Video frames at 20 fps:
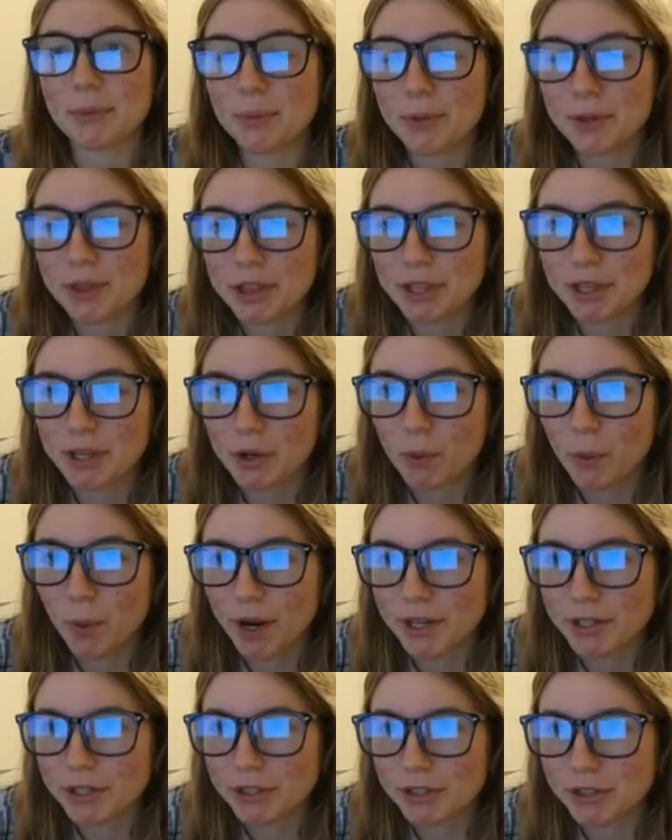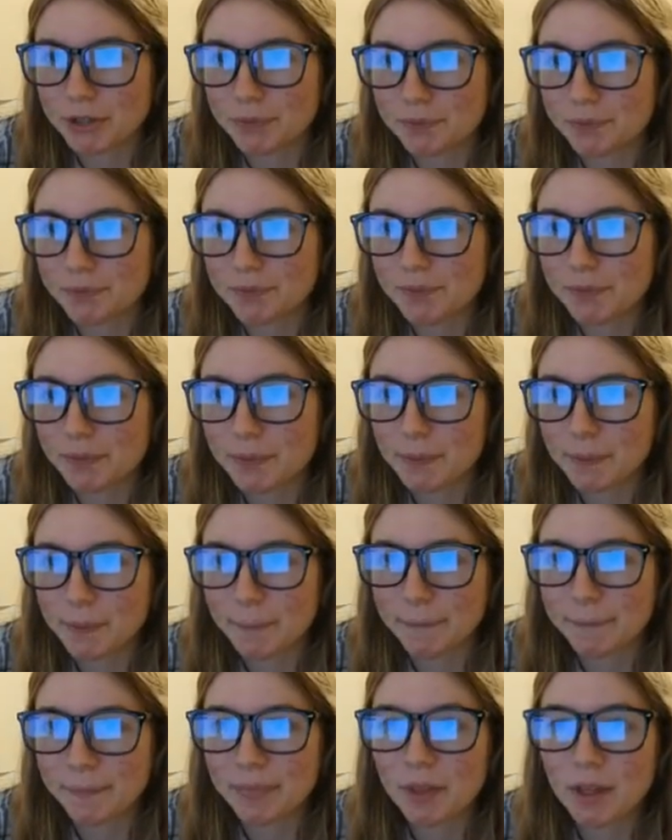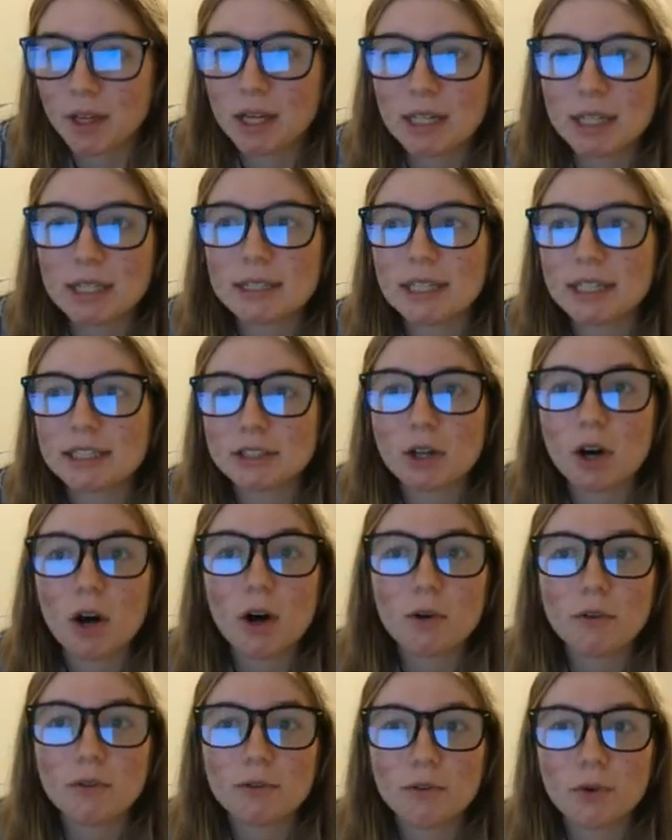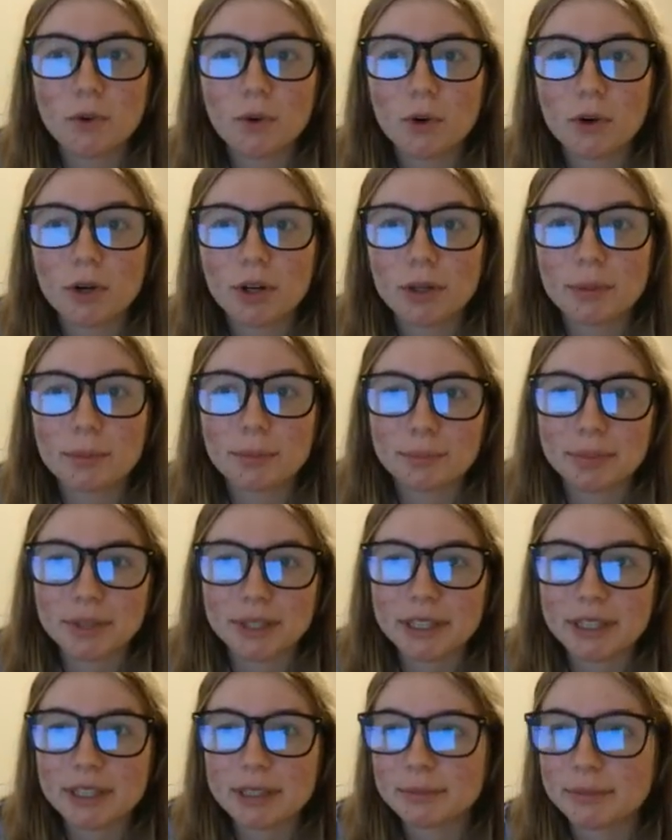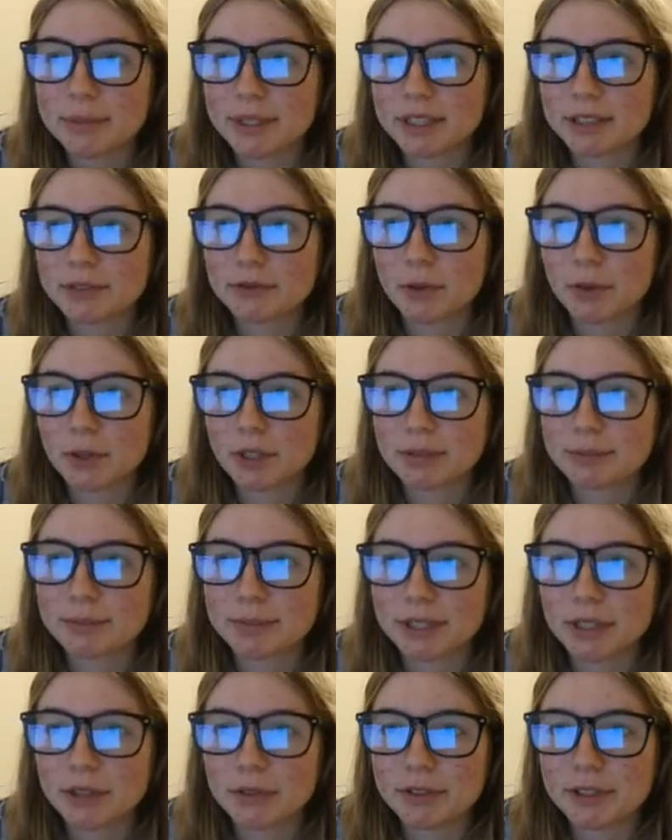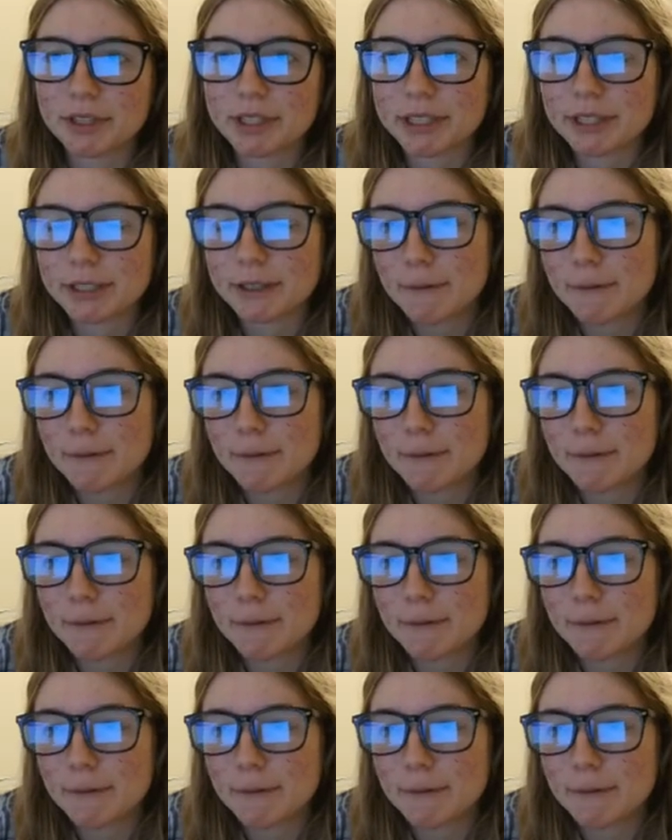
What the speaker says: with the equation, let's call 4 b, because 4 is b over here.